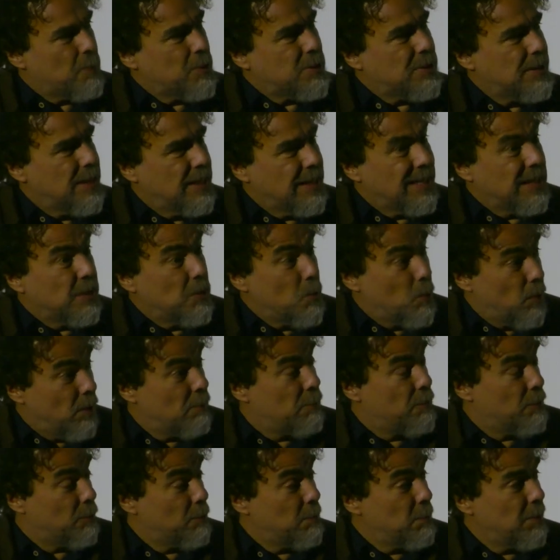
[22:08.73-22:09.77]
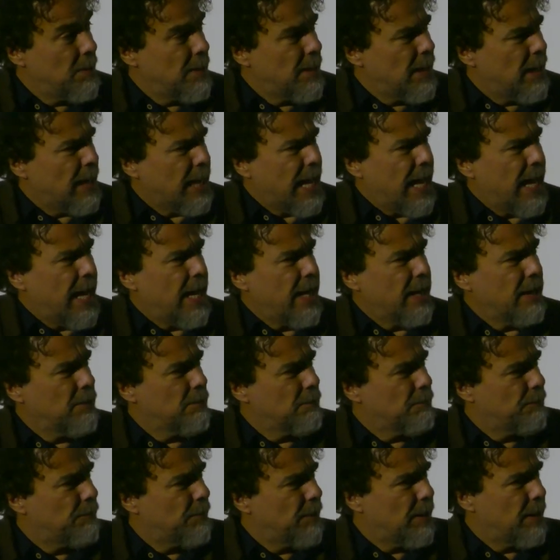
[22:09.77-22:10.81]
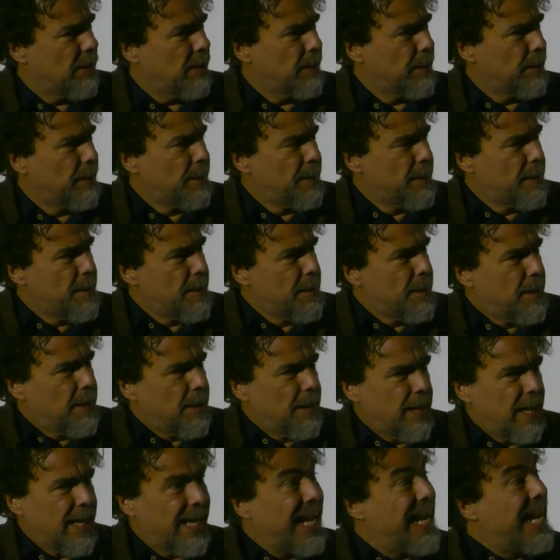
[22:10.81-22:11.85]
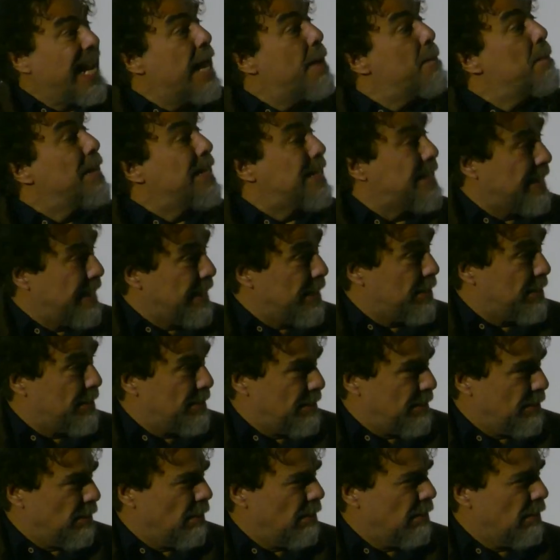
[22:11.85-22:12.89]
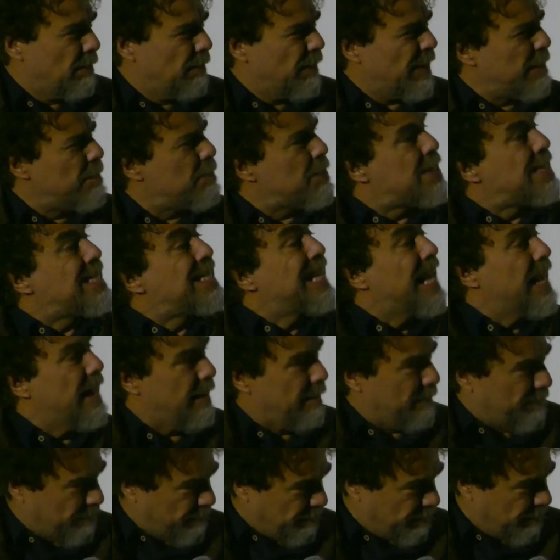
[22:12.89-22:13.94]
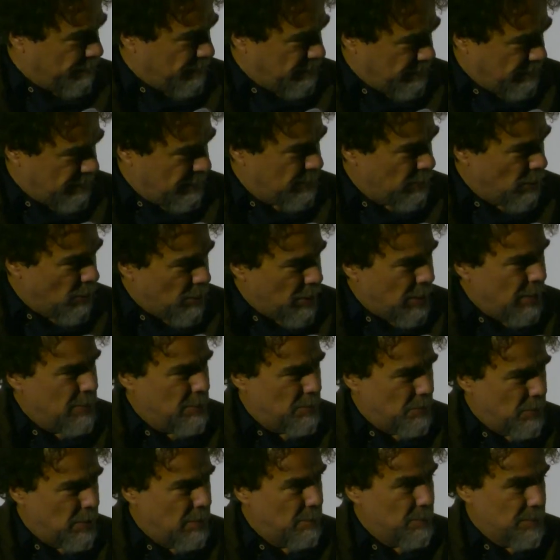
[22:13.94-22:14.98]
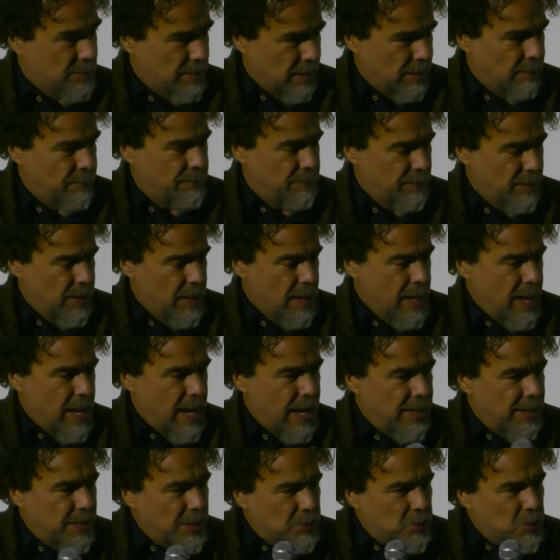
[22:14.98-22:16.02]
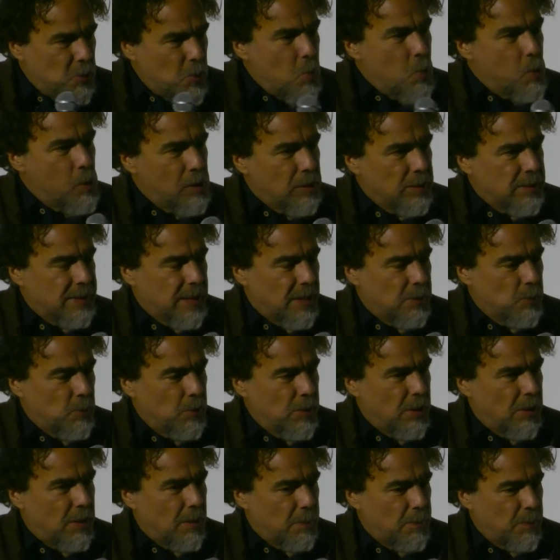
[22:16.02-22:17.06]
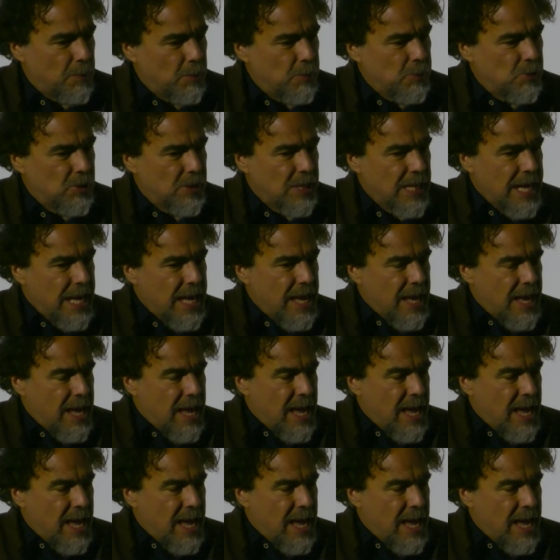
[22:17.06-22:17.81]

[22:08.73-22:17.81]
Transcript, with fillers: representing, in a way, for me, a kind of like a nemesis of himself, talking to himself, and the two worlds that we are approaching.